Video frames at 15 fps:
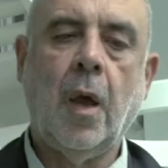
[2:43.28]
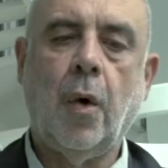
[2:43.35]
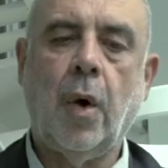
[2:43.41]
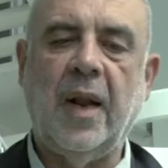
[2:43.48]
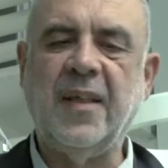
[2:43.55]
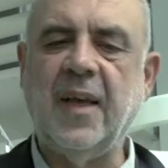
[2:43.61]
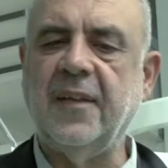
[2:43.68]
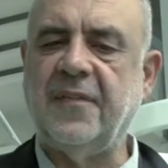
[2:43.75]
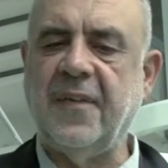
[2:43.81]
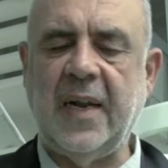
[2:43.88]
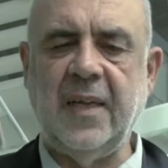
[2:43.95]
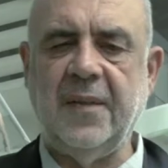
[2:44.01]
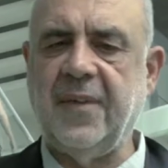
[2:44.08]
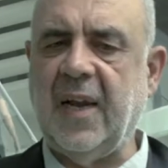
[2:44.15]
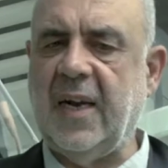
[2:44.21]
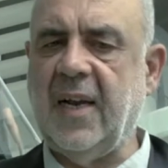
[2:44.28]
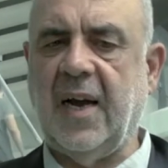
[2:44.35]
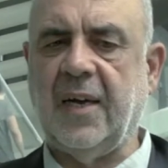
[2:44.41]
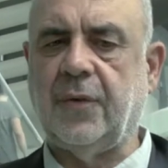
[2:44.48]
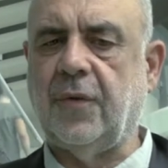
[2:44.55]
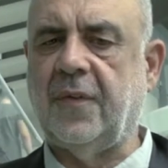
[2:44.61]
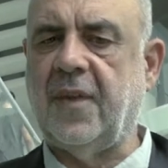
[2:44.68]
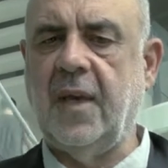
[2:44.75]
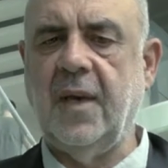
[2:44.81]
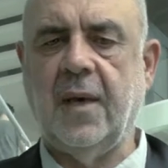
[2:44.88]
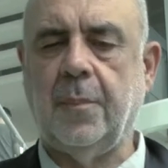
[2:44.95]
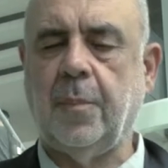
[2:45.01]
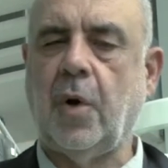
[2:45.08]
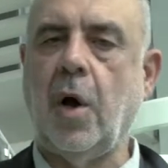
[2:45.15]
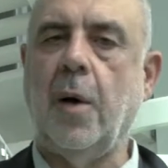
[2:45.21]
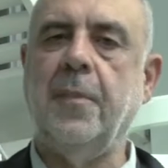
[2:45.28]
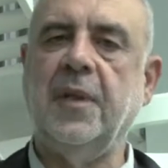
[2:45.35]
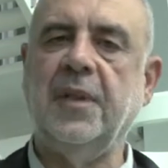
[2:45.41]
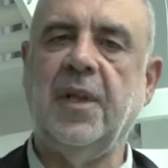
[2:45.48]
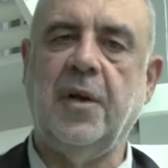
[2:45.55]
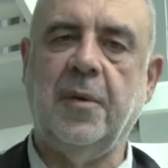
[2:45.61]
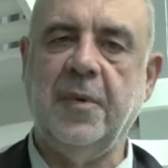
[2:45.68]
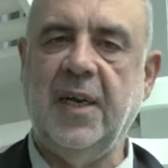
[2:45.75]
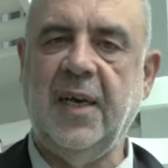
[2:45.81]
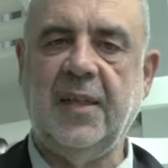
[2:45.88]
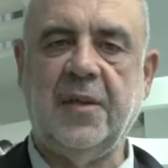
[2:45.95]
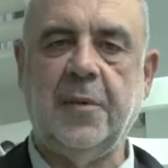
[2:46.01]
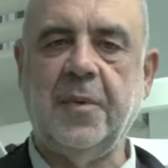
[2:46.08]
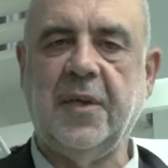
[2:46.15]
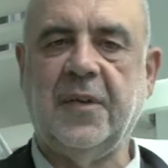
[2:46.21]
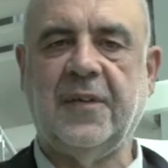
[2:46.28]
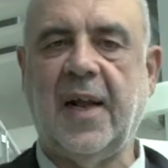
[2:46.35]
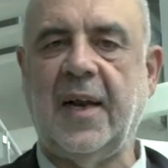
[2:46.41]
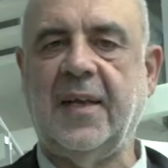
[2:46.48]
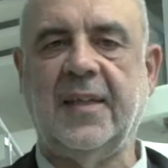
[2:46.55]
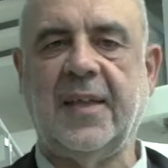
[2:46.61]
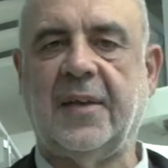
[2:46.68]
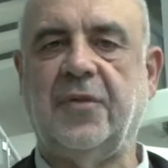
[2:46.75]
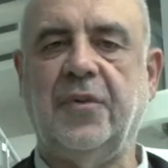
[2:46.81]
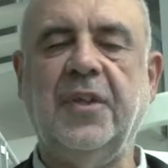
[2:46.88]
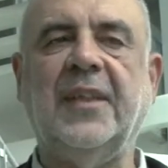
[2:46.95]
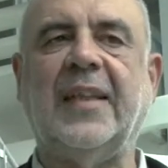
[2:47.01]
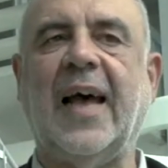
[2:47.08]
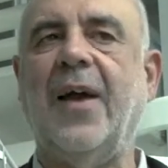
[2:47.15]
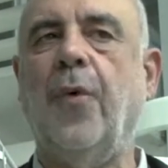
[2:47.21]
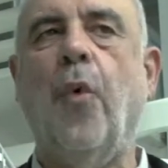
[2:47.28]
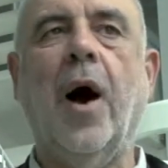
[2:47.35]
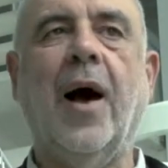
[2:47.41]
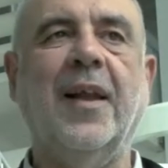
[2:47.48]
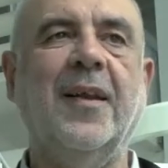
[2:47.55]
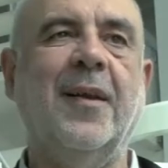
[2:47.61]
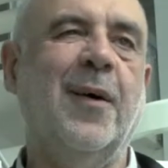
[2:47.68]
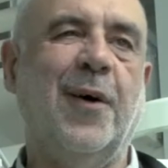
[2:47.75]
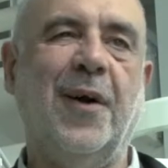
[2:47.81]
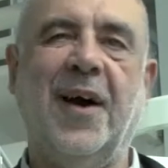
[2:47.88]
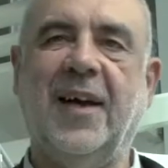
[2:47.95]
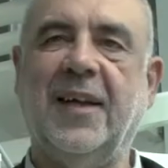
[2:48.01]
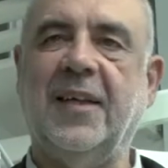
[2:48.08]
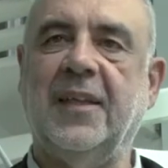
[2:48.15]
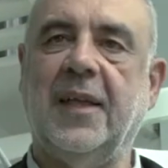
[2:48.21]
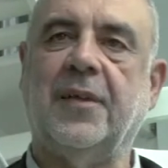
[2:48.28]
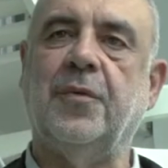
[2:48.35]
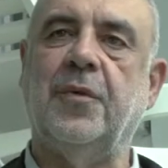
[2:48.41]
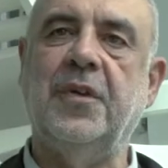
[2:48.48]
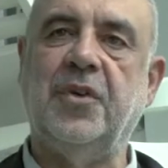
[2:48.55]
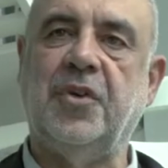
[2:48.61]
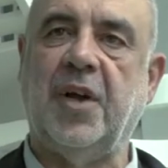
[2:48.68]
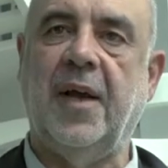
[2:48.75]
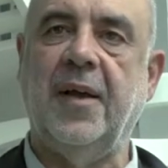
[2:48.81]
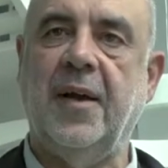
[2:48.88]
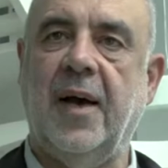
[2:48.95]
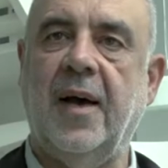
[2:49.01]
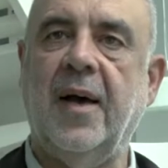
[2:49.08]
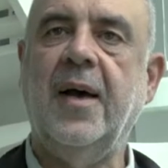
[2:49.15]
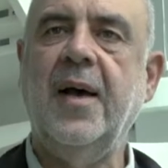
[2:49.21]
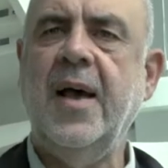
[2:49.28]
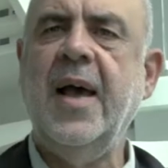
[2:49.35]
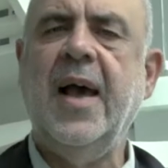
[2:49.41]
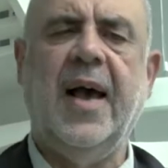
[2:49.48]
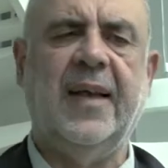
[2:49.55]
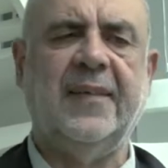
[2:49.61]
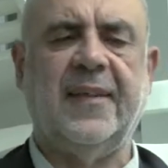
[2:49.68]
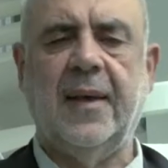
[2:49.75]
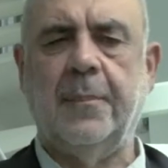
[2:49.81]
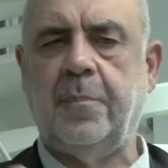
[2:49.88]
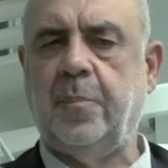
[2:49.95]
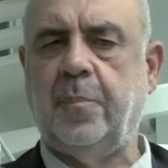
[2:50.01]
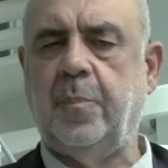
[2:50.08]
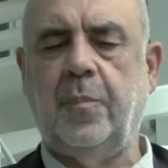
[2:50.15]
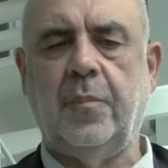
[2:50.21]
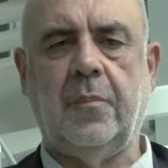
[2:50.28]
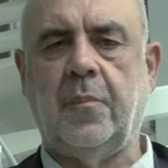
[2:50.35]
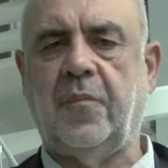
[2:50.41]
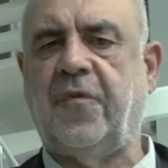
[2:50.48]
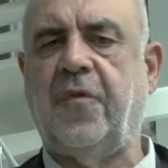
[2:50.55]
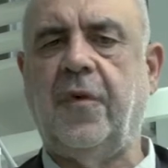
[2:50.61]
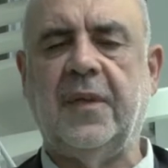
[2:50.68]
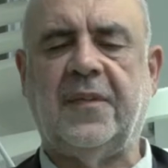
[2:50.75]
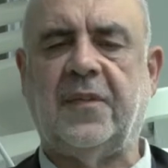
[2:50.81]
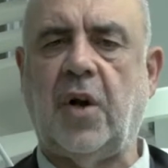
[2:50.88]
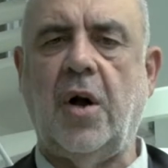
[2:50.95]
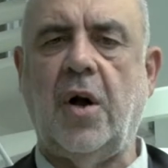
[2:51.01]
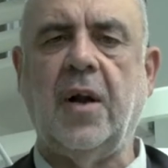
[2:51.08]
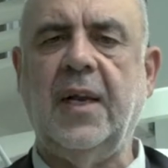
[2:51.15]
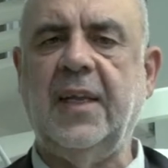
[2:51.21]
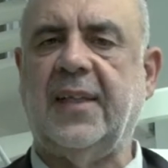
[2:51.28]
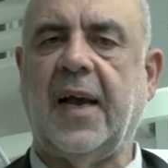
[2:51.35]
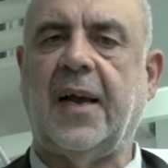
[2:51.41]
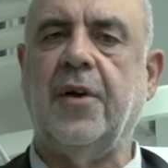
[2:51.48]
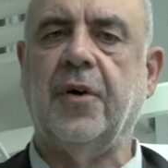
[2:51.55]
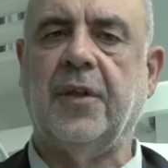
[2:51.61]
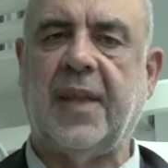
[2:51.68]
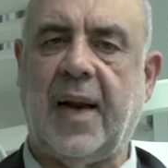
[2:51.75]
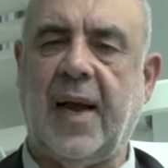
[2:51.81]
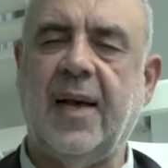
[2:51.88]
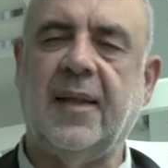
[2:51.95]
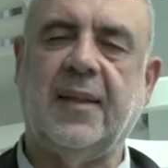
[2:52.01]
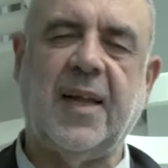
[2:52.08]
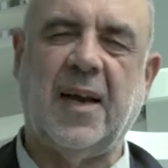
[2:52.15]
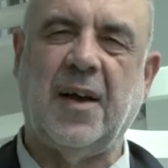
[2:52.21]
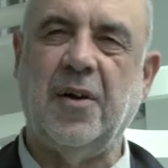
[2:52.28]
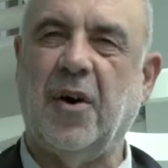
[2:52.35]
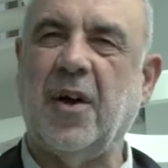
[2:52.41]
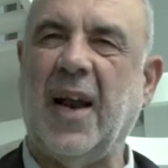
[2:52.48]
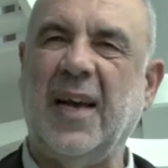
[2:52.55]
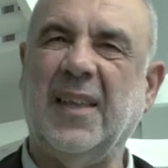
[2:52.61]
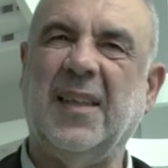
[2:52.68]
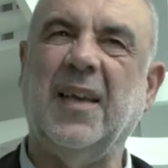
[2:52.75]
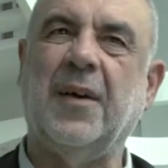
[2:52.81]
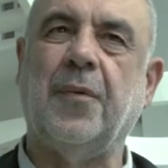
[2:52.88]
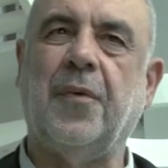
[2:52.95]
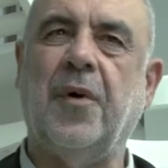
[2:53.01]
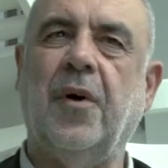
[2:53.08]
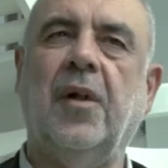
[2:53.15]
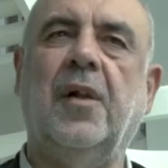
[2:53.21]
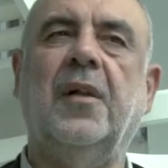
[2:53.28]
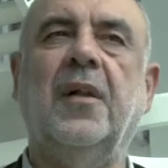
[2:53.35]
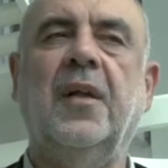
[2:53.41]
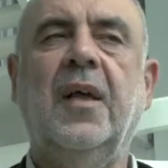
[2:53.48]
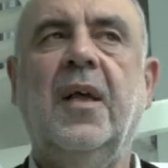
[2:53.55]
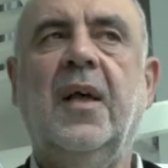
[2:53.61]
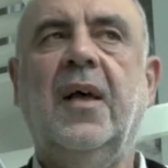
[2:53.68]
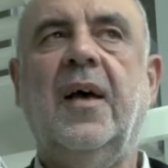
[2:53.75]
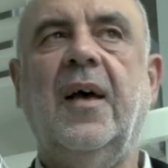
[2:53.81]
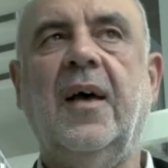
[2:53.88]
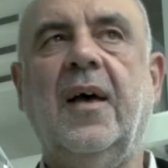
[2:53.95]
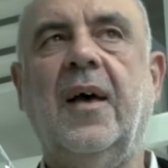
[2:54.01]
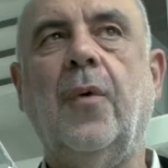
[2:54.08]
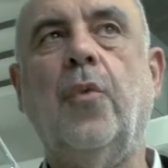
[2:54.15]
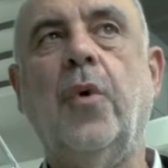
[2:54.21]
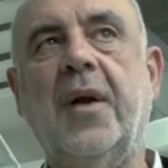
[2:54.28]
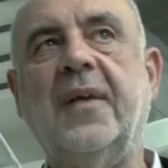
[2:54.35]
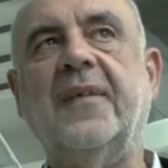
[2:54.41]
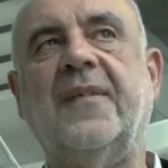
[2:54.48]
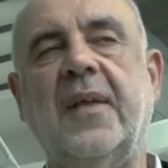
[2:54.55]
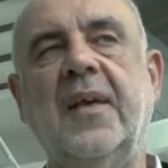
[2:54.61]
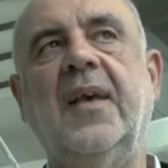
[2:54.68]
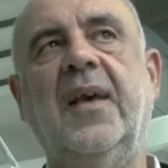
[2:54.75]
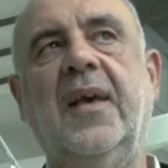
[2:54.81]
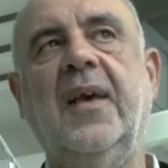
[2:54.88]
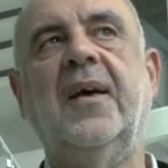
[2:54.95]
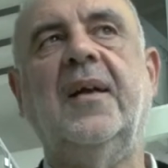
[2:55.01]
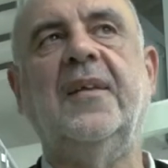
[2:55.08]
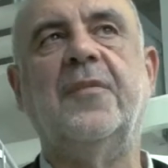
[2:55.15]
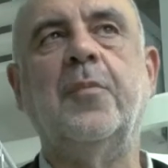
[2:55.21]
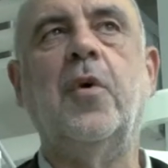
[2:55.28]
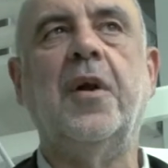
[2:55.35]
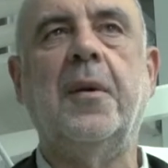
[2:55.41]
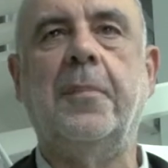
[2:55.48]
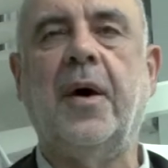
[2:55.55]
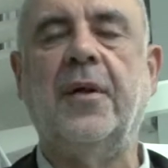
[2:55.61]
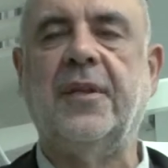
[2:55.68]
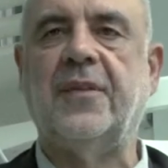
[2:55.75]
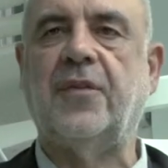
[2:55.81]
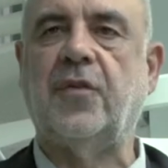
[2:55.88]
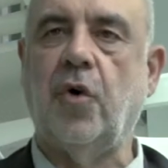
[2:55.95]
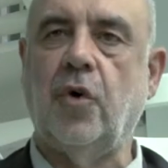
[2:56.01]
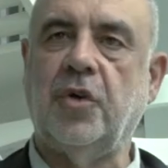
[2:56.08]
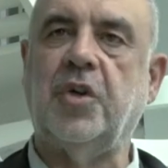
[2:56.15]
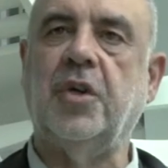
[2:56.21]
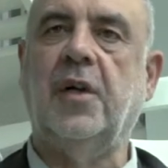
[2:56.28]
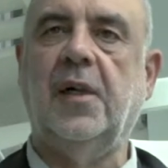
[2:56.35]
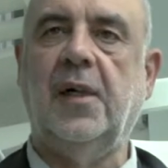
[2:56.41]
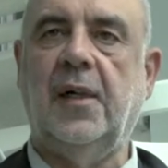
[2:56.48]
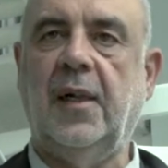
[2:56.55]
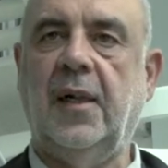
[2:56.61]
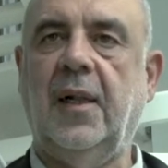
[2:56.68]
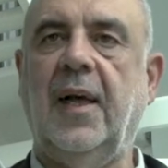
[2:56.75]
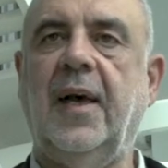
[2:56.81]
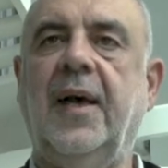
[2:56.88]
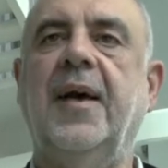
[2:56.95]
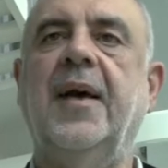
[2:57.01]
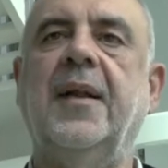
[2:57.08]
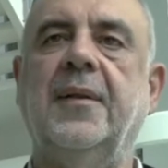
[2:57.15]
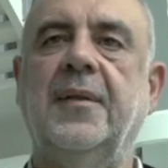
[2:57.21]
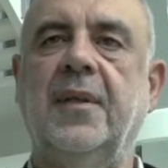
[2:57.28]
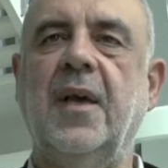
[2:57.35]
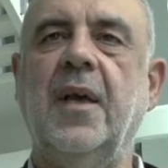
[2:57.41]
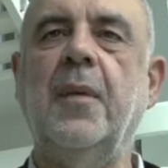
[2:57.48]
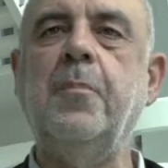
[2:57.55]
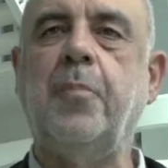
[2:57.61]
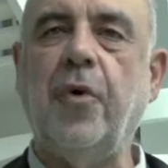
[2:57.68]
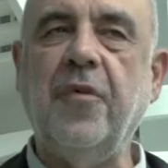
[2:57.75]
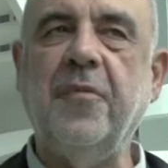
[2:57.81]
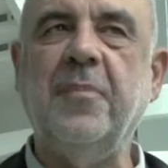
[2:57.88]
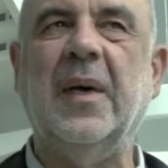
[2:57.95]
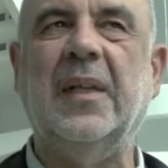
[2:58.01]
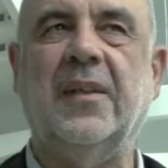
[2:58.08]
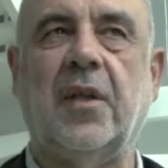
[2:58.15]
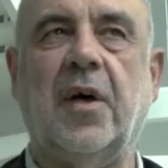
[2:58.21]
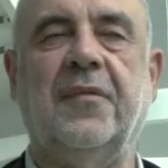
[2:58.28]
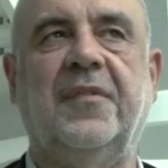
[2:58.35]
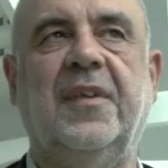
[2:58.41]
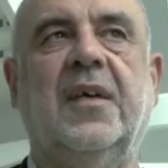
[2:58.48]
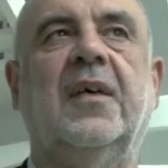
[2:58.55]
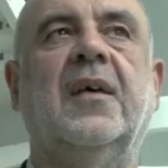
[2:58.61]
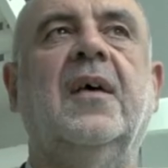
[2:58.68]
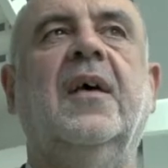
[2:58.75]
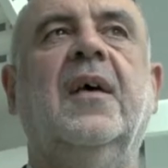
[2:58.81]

I think it's very, very hard to say a common denominator, because architecture in Taiwan or architecture in China has a strongly technocratic role, whereas here it's more about the social and the improvement of the